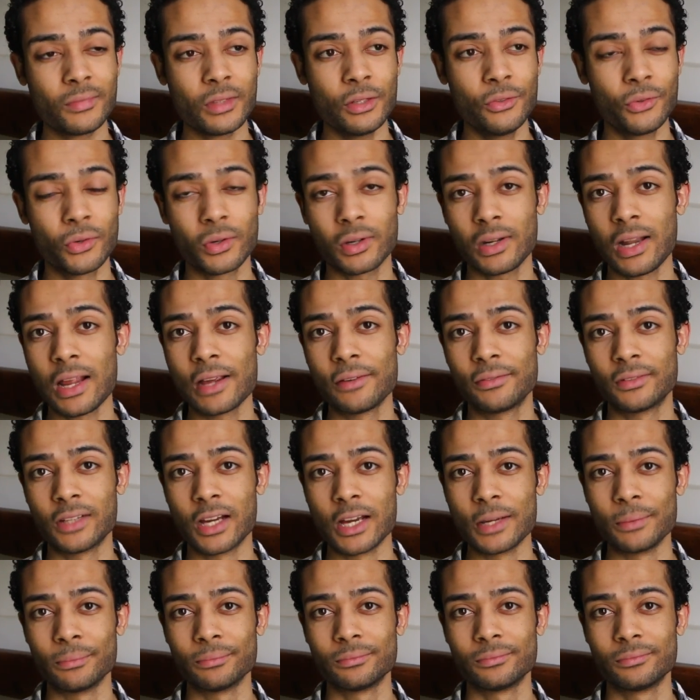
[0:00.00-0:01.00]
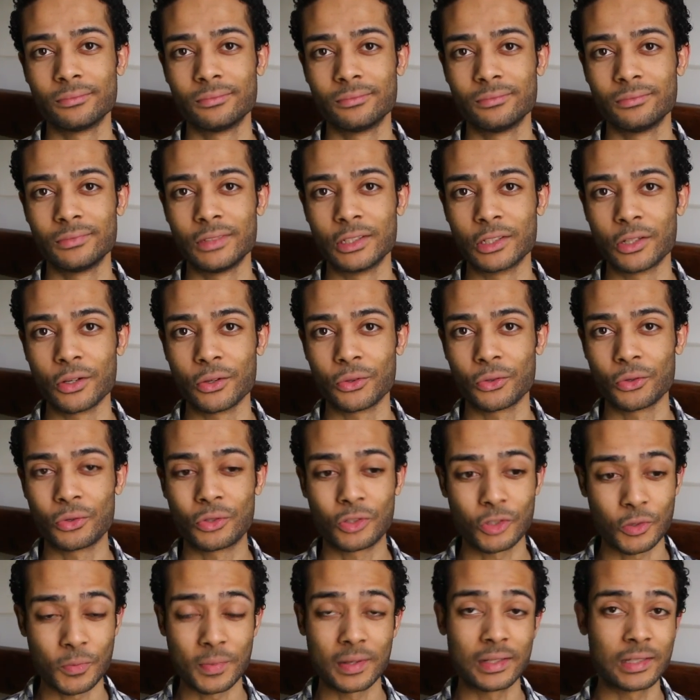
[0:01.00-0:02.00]
for a lifetime. They go through
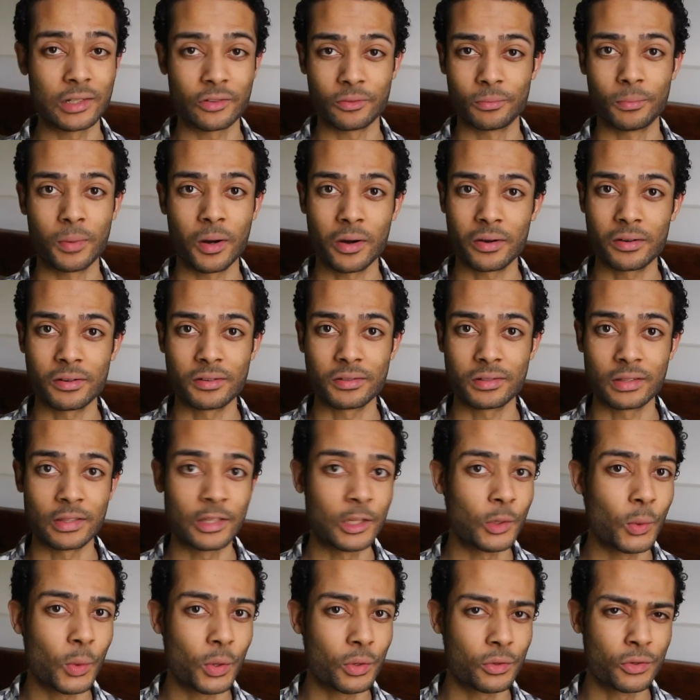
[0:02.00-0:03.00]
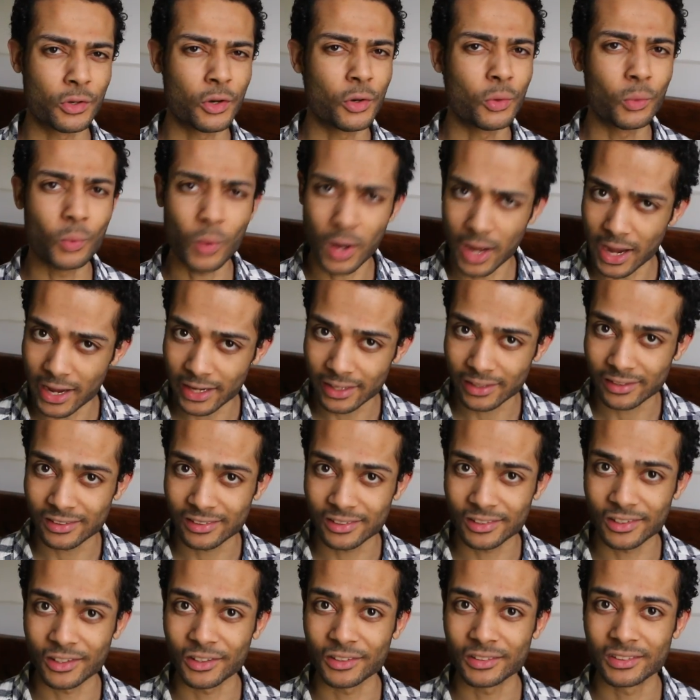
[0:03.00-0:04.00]
so many different partners and they won't know why,
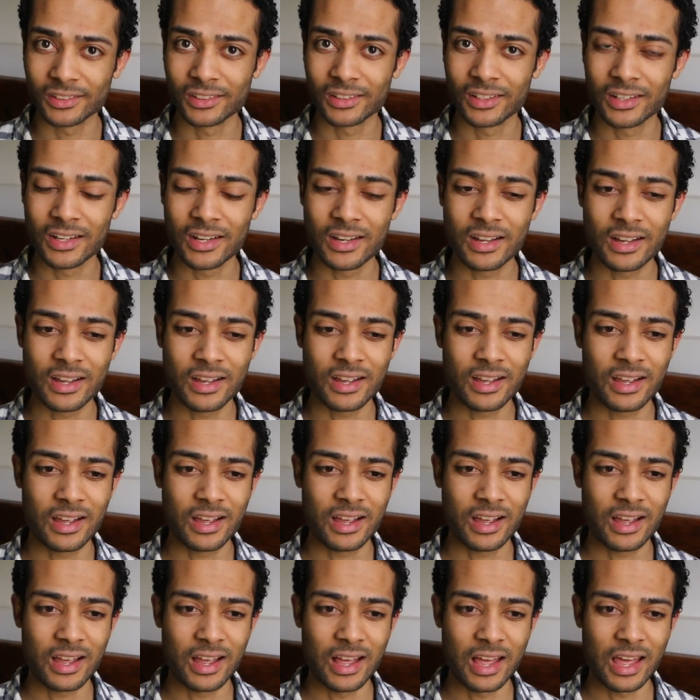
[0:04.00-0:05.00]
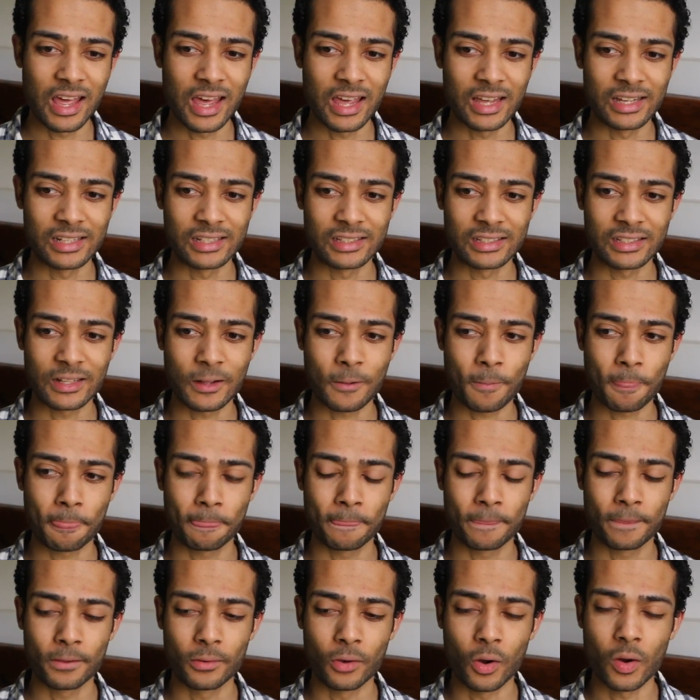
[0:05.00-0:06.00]
And
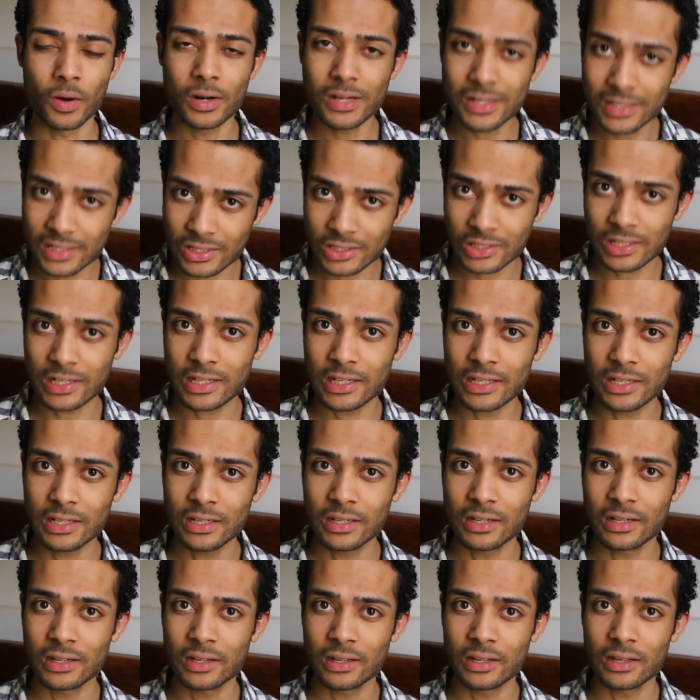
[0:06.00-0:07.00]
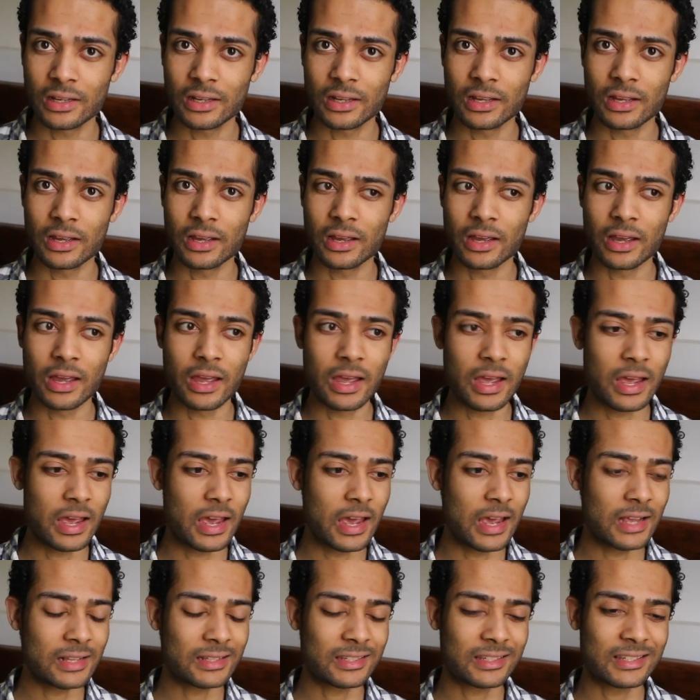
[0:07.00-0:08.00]
honestly,
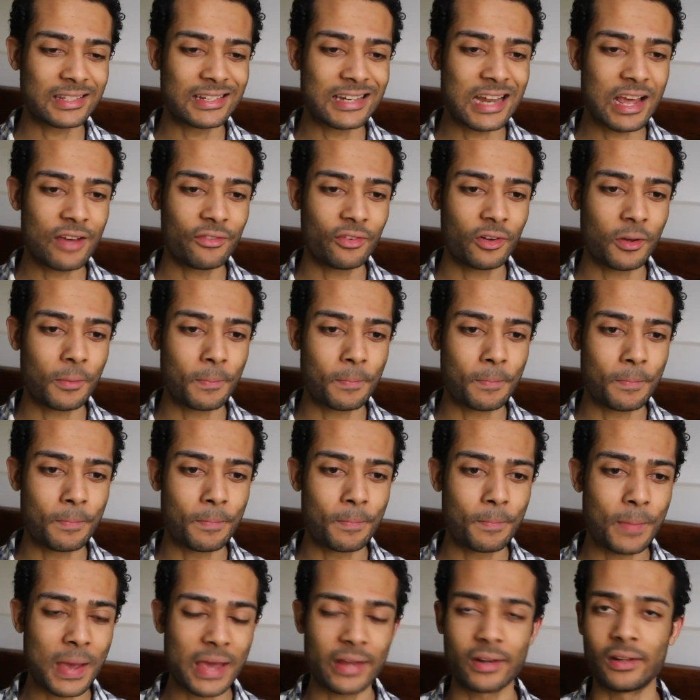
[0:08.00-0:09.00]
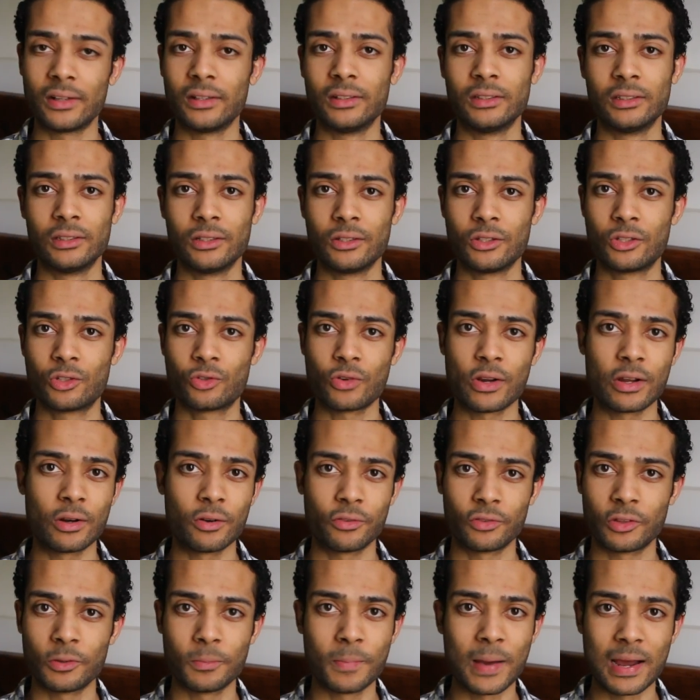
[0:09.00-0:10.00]
it's never better straight
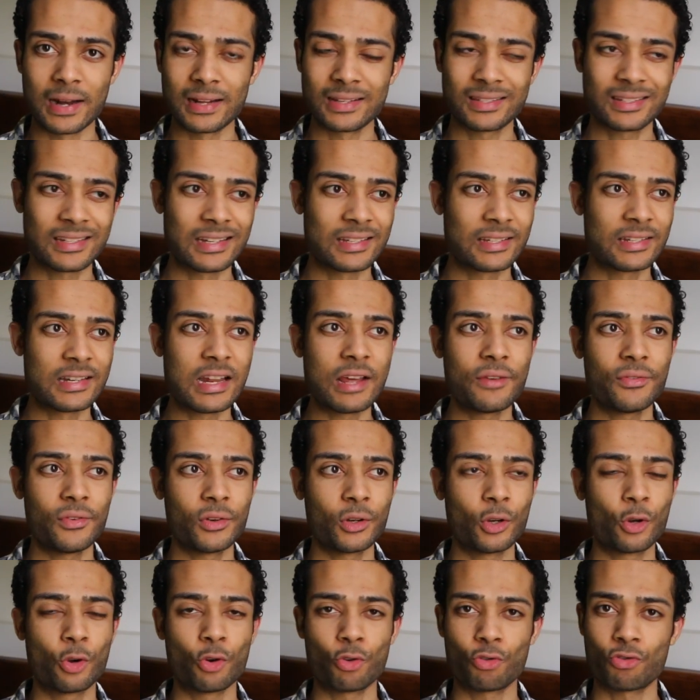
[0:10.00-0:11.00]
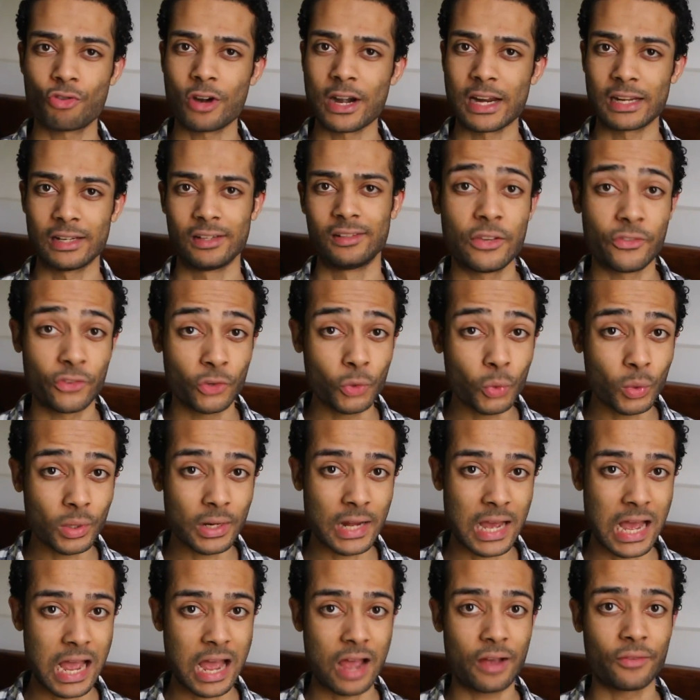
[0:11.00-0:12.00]
off the bat. It's never great. If you
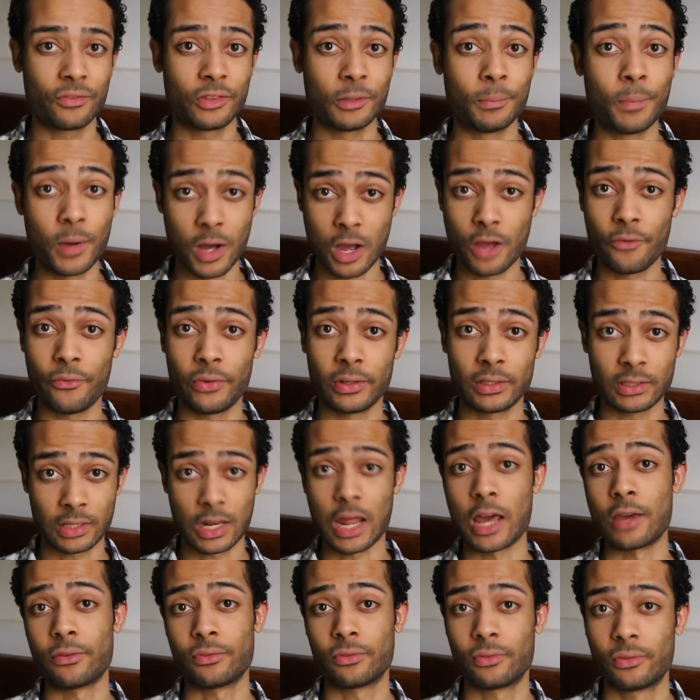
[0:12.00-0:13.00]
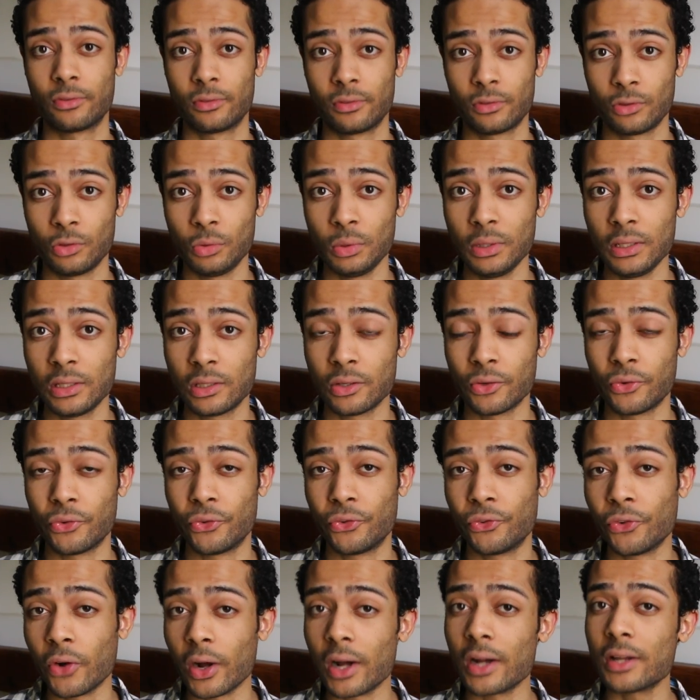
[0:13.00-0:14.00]
want to have the perfect life, you need to
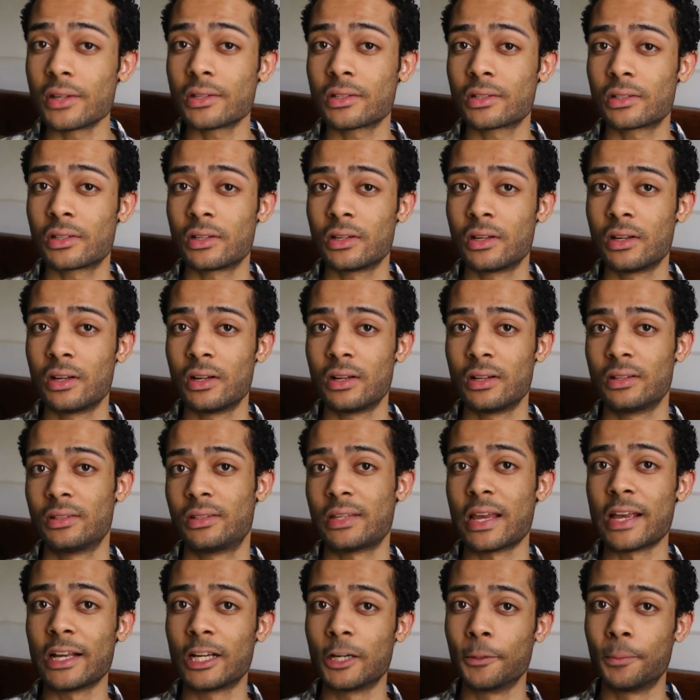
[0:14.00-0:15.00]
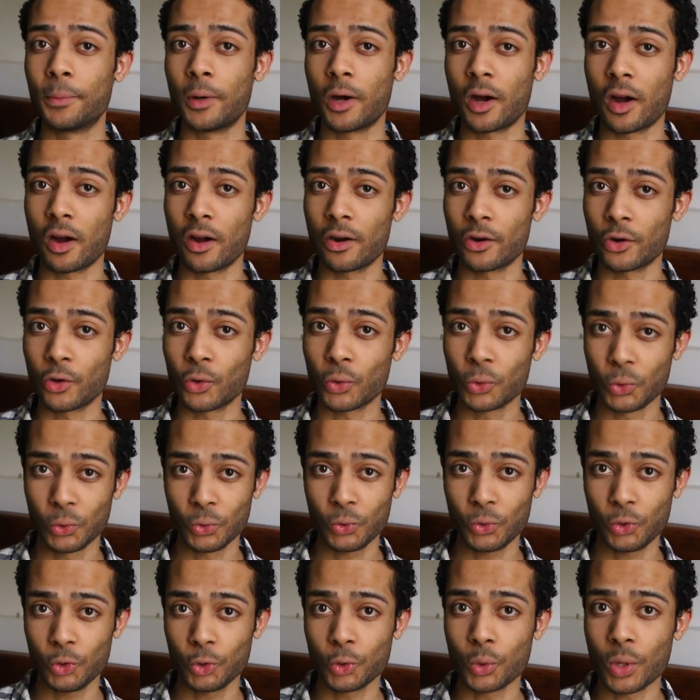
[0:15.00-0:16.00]
first take apart who
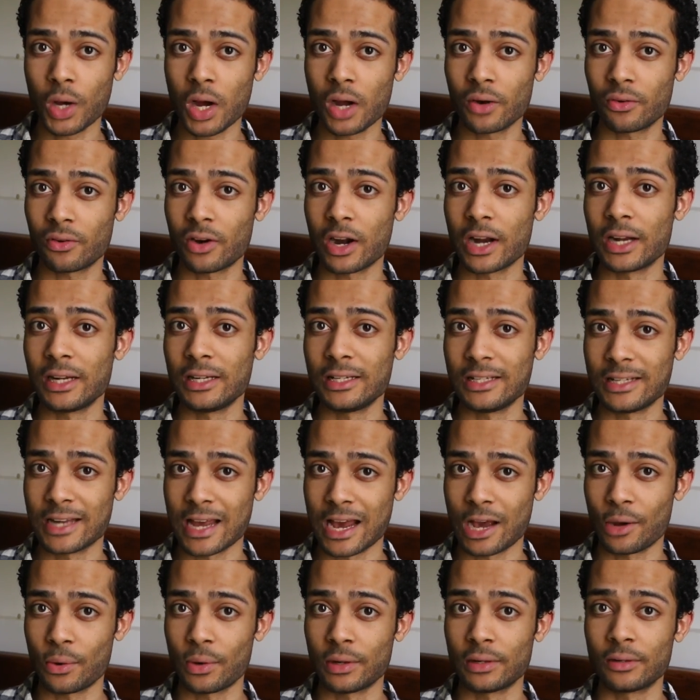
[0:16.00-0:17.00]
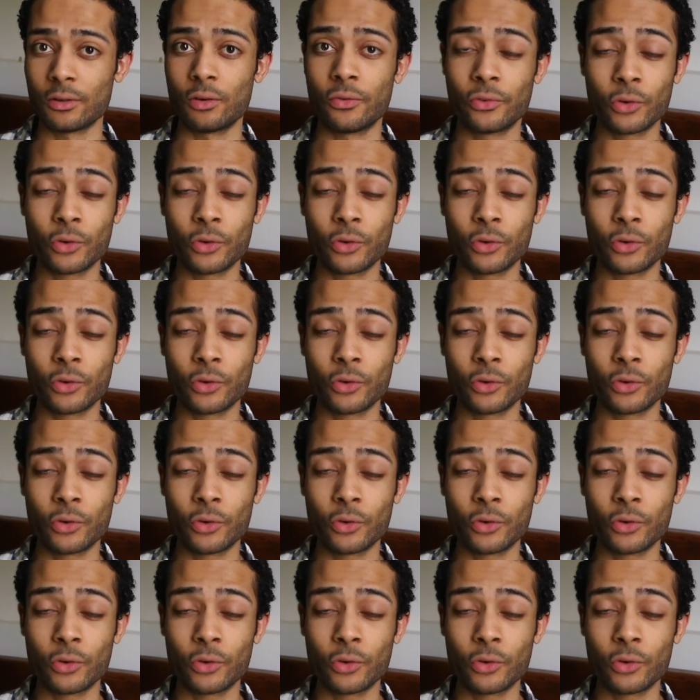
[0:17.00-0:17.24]
you are right now. And